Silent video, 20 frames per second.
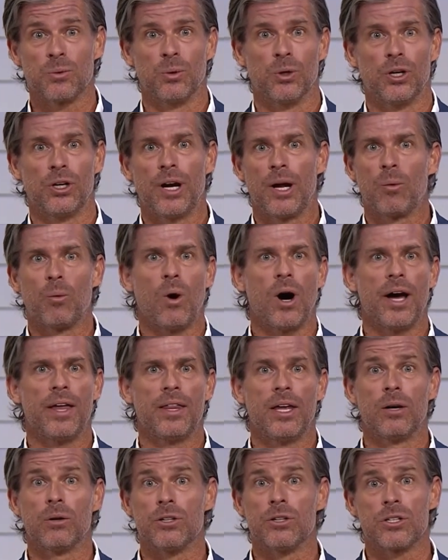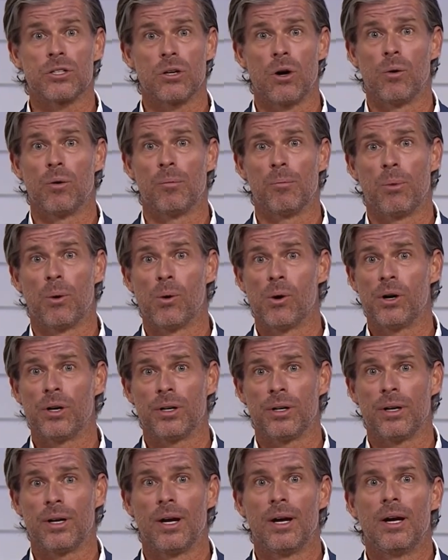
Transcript: were and why they were so important,